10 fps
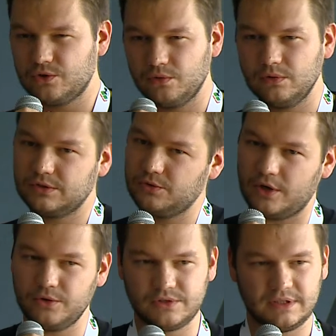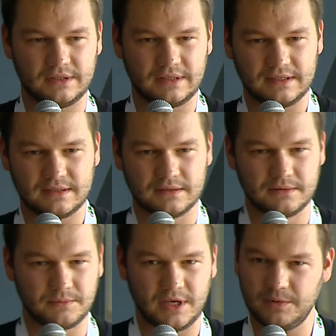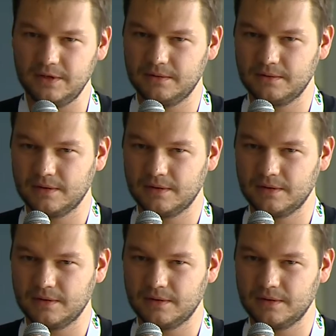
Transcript: tools? You are using this, maybe?